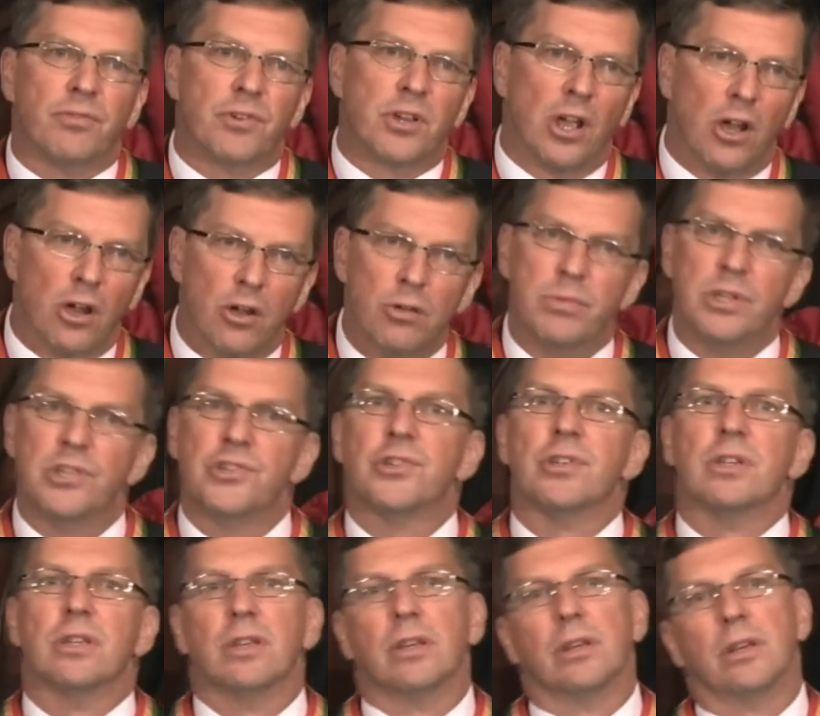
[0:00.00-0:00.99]
commission.
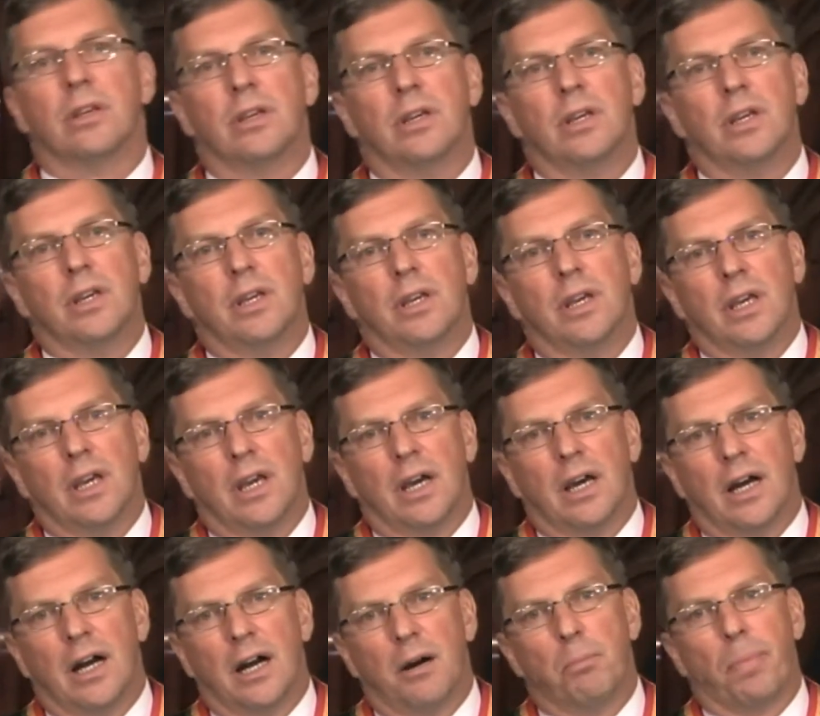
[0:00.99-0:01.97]

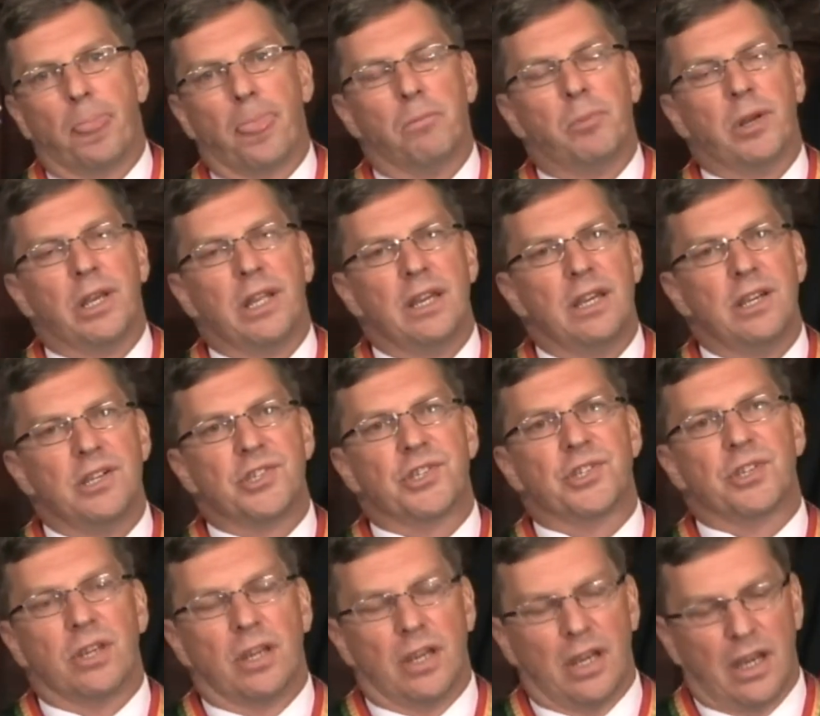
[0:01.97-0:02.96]
But here's
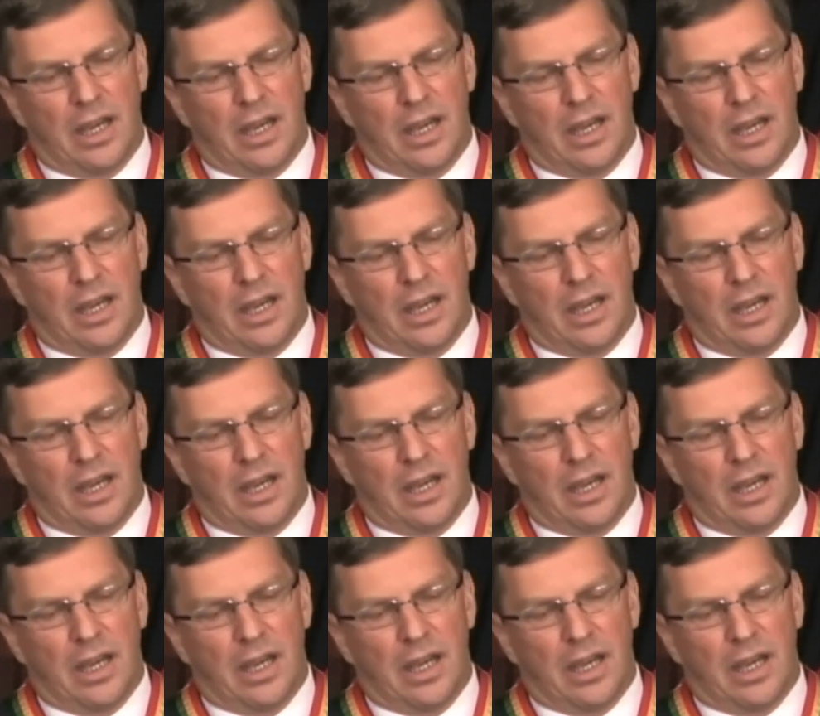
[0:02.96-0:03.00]
a